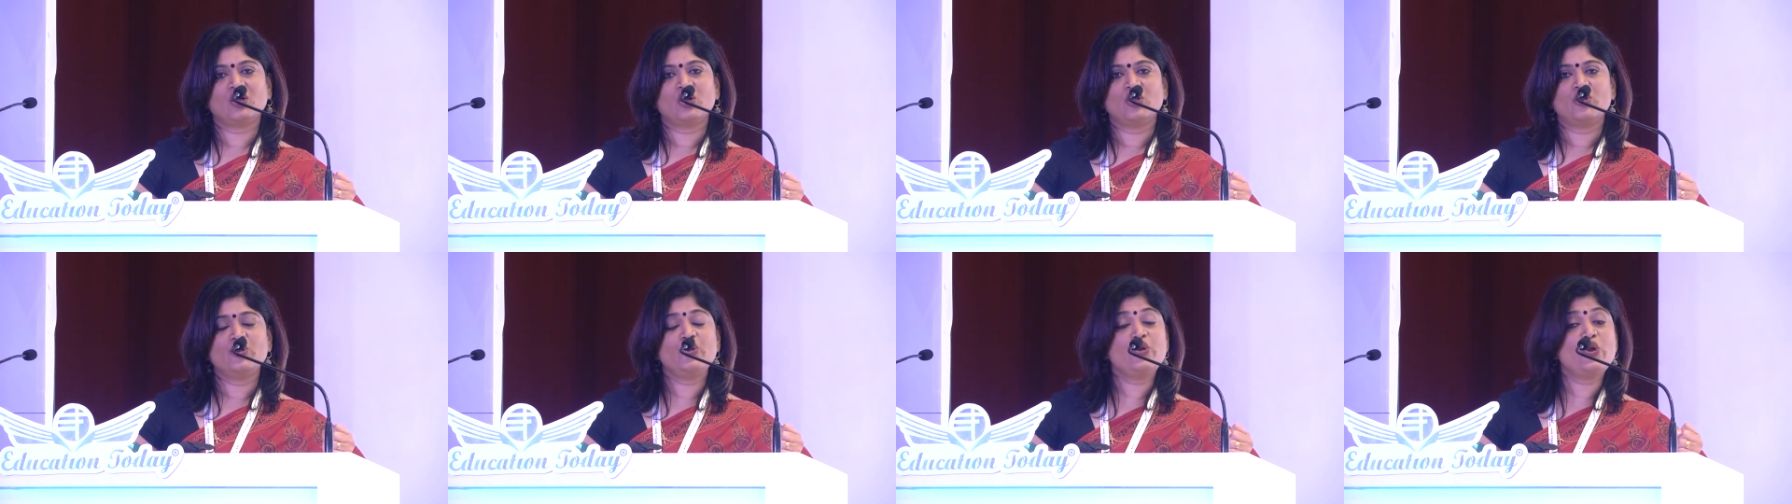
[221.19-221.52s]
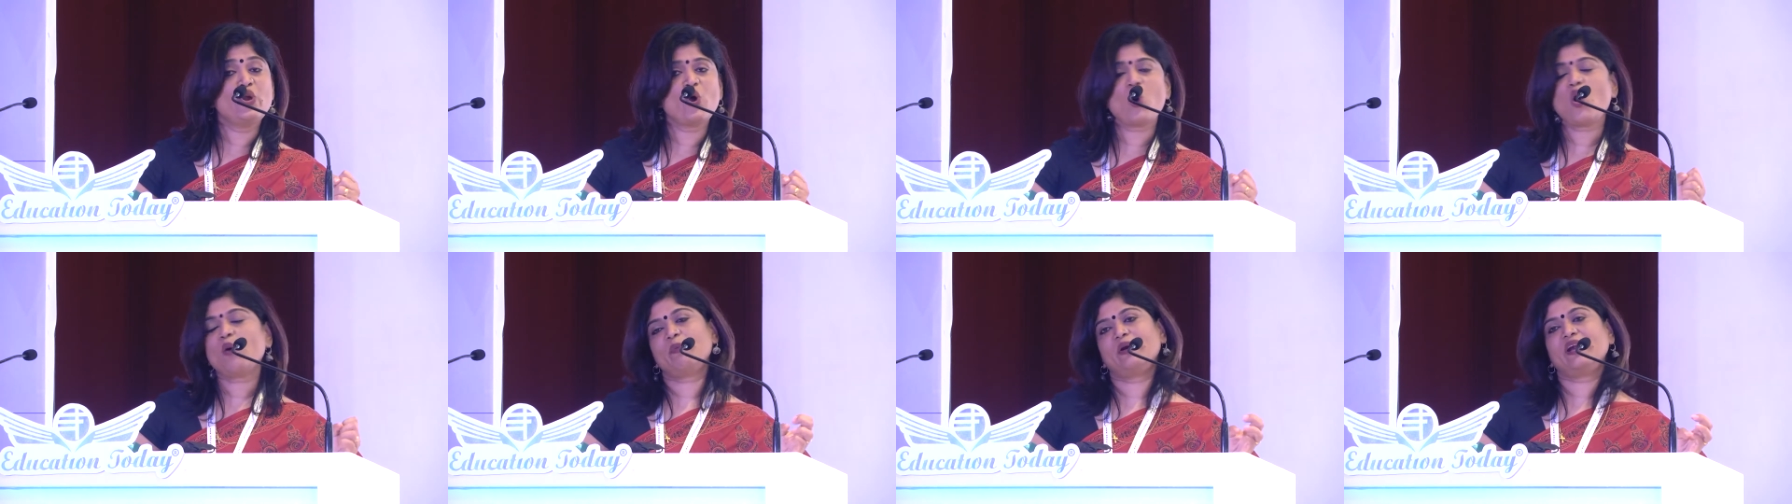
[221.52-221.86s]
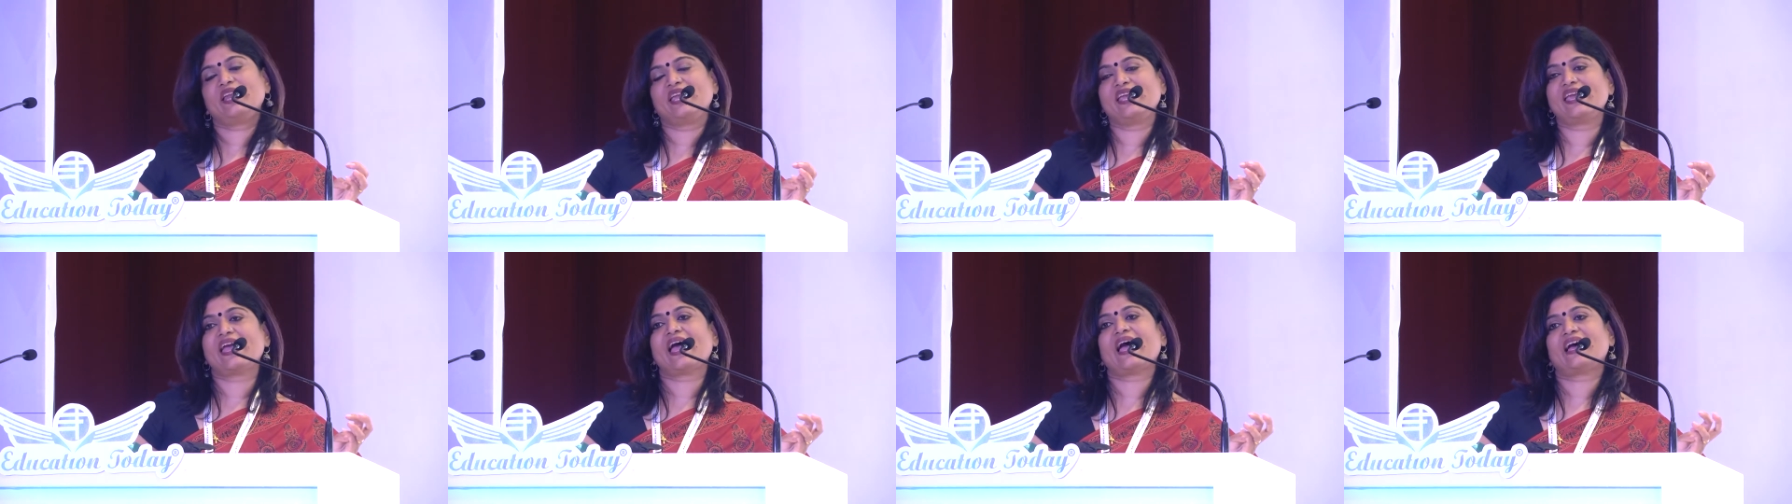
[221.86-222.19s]

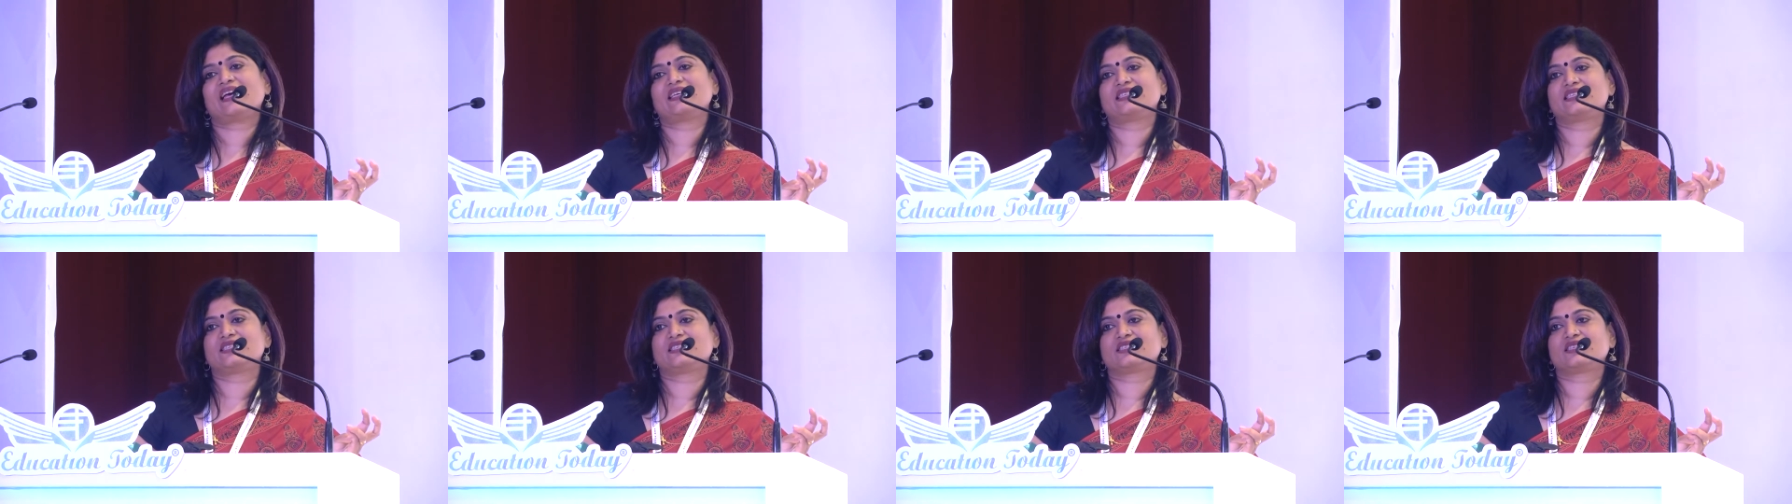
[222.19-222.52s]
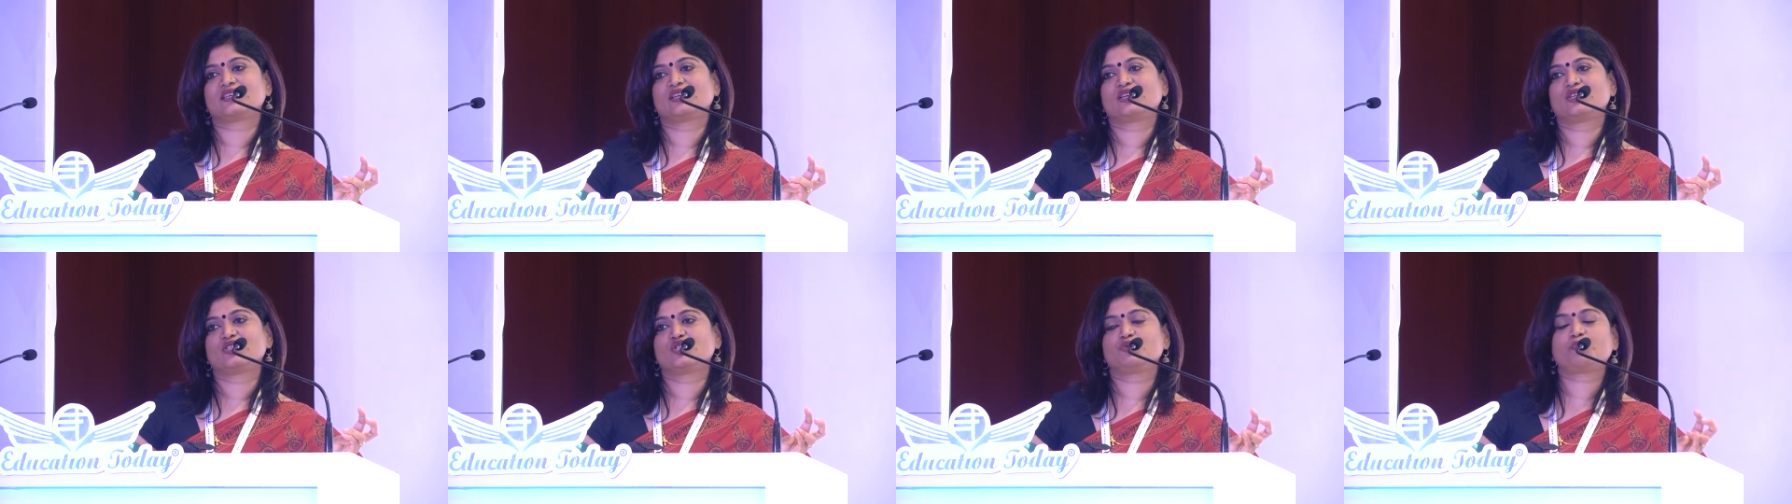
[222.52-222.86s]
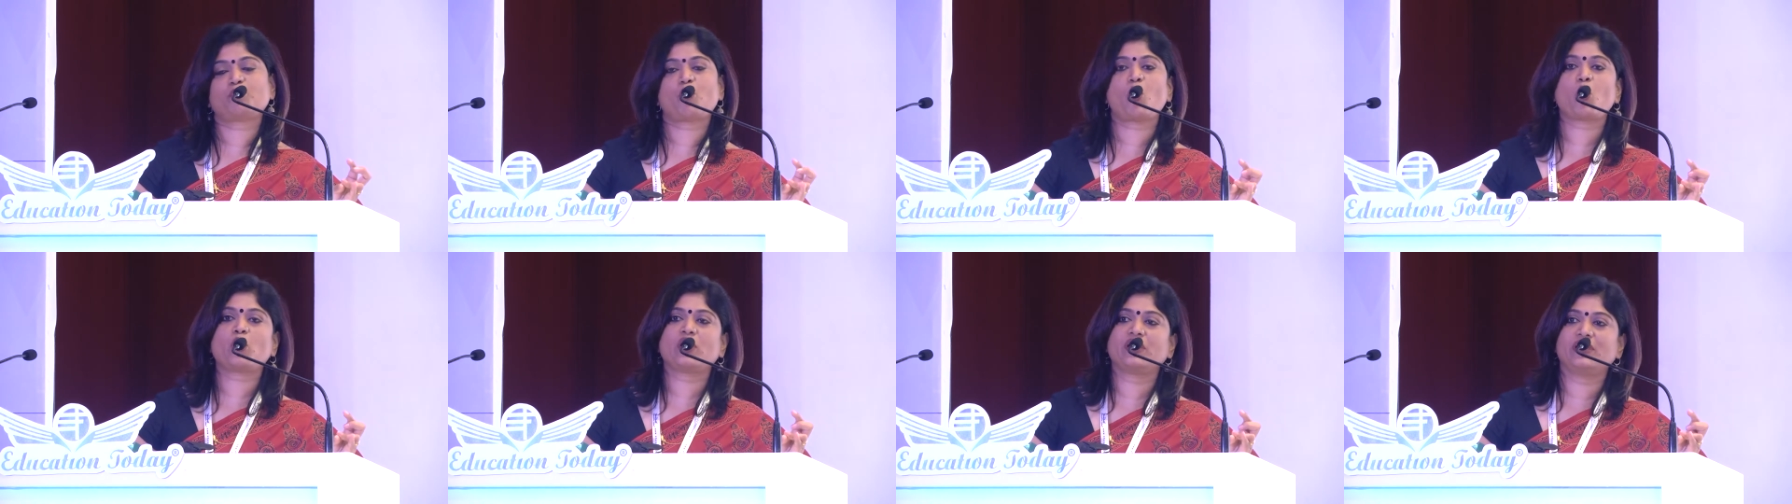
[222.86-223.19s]
nobody has
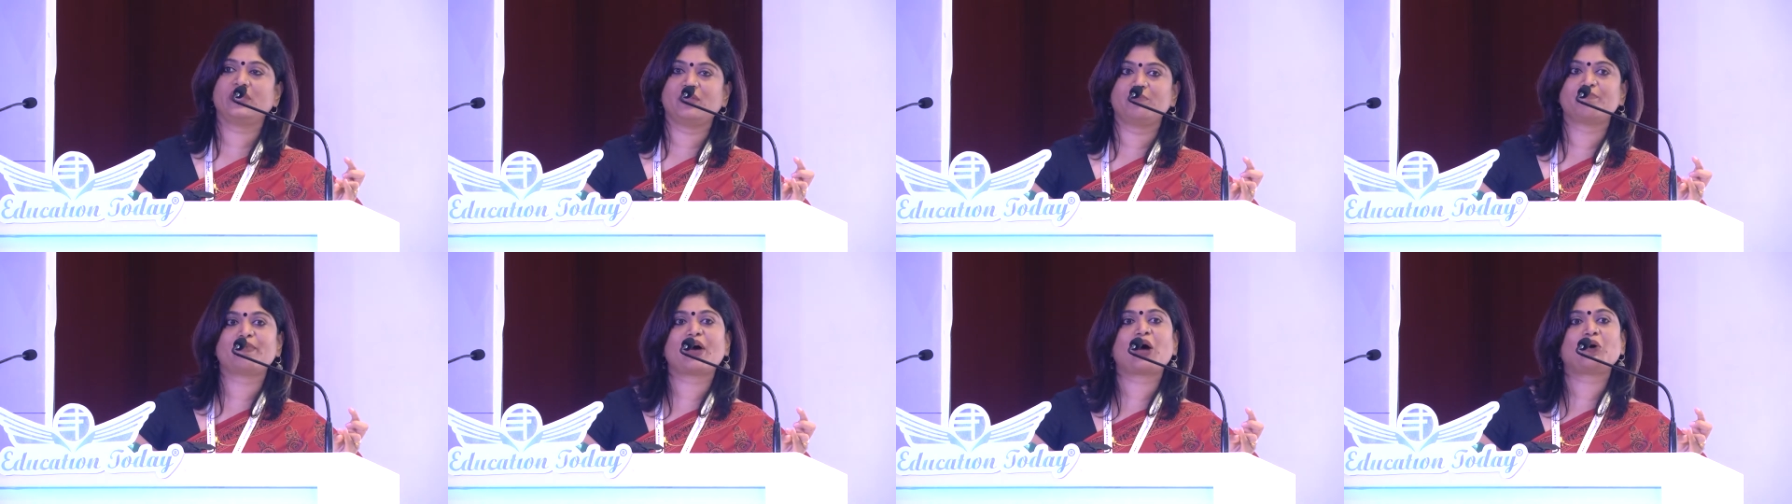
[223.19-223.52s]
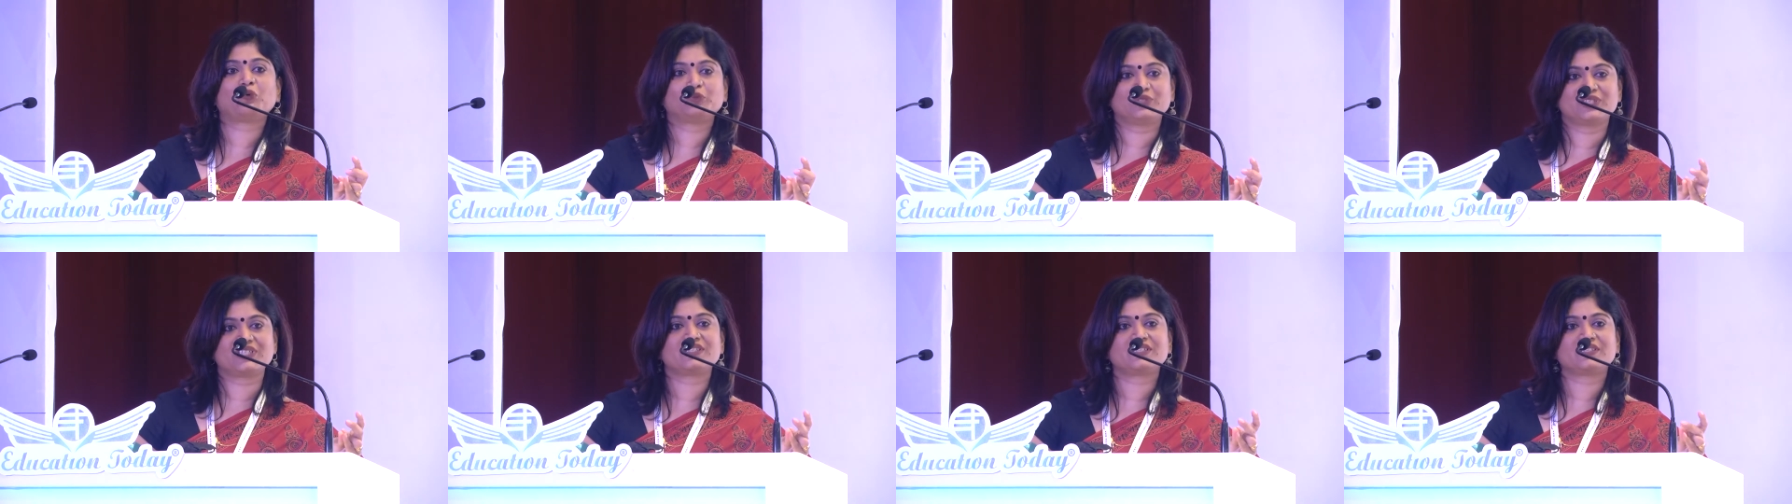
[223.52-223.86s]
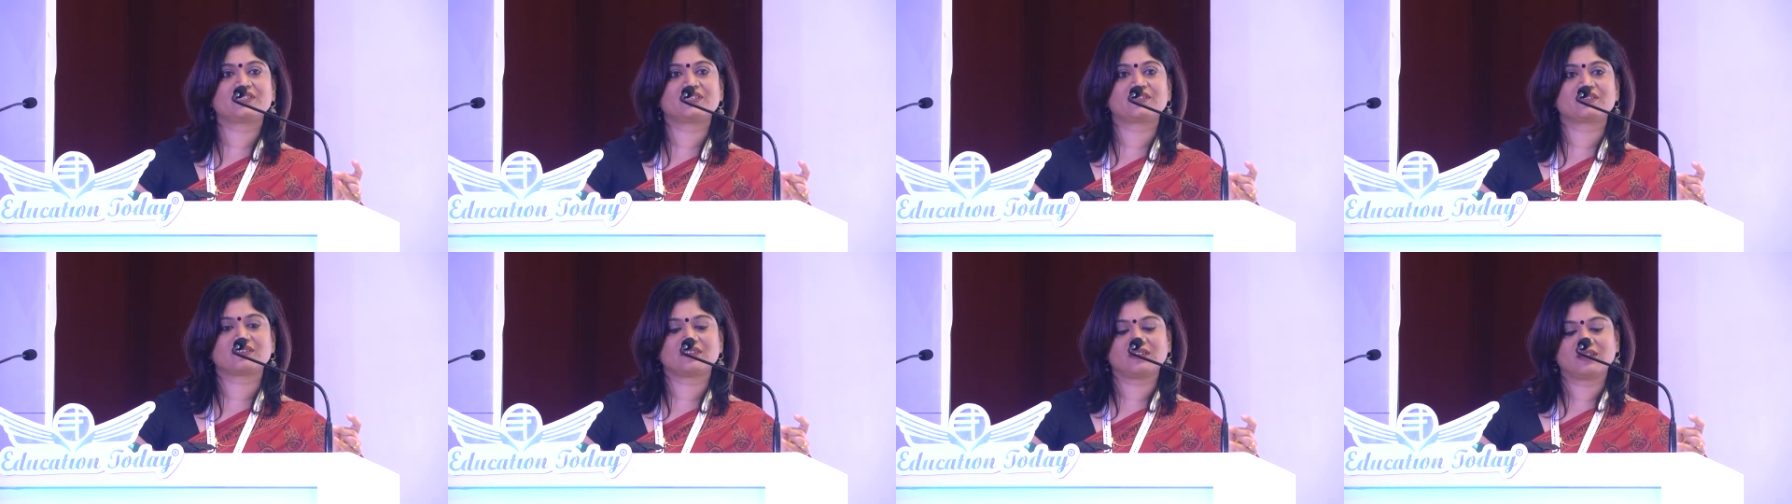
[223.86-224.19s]
spoken about
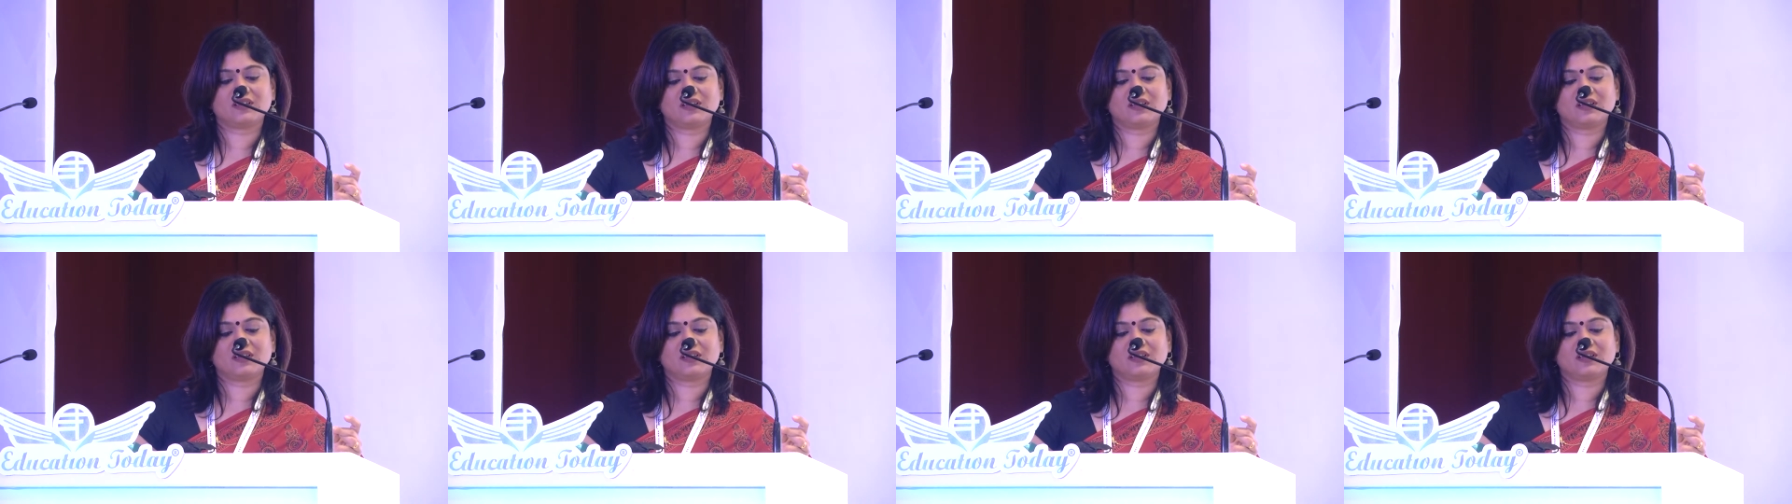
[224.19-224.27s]
it.